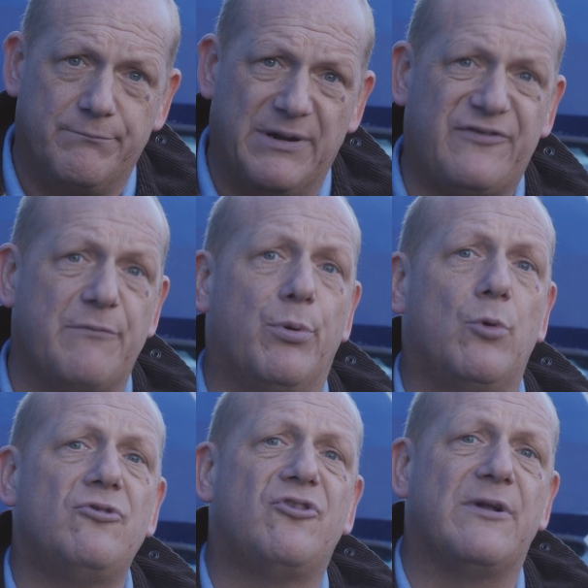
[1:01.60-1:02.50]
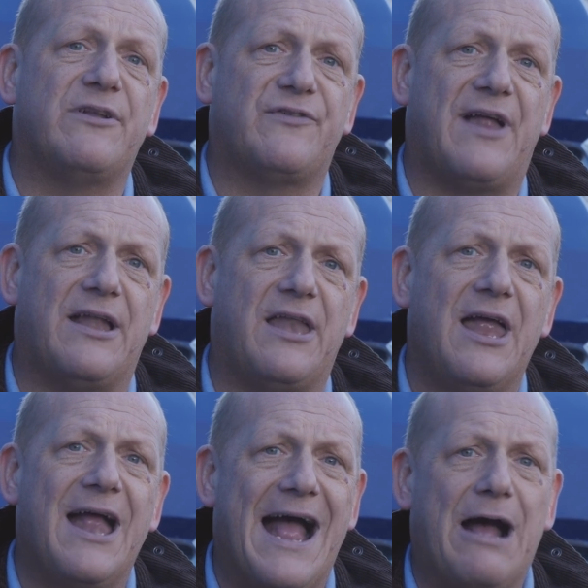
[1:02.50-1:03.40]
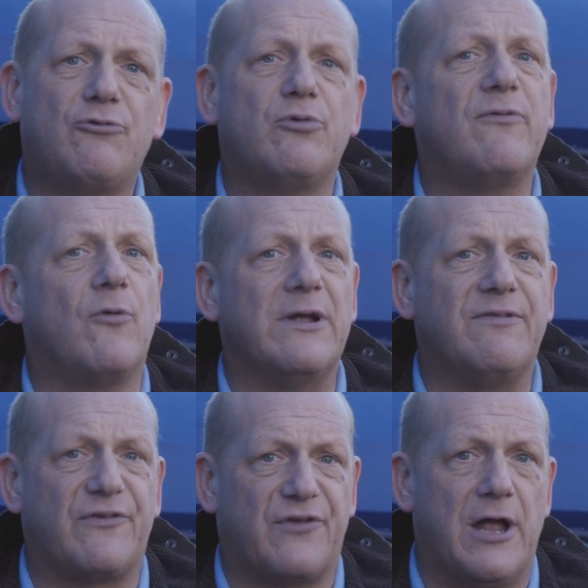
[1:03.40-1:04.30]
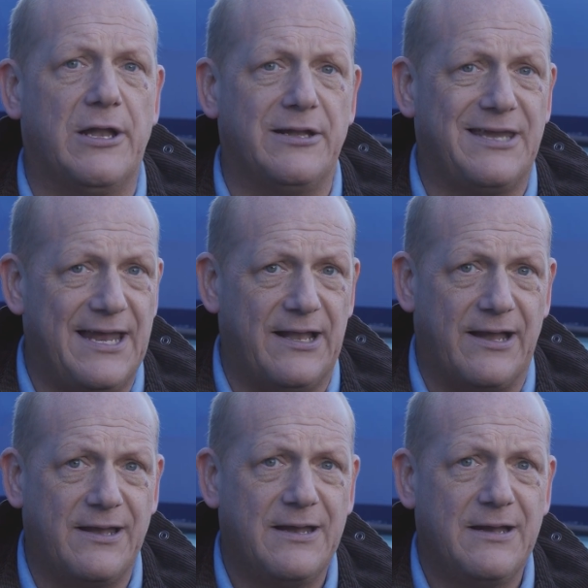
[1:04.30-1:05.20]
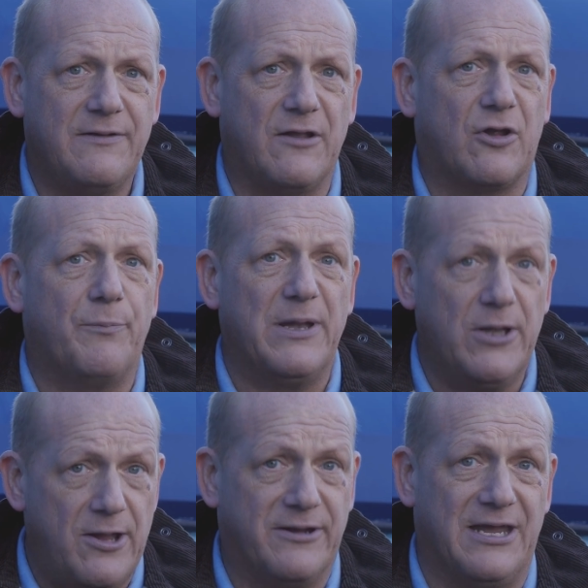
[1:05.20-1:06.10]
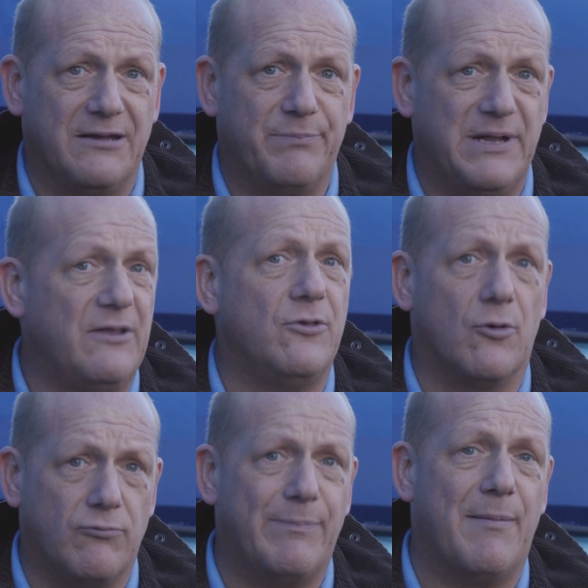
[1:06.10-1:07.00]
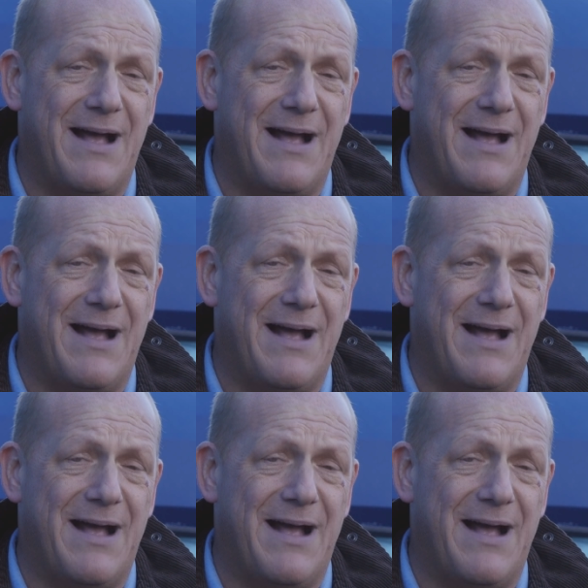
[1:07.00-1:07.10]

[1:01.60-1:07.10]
but it's important to understand how to avoid the silent killer that could be lurking beneath your rubber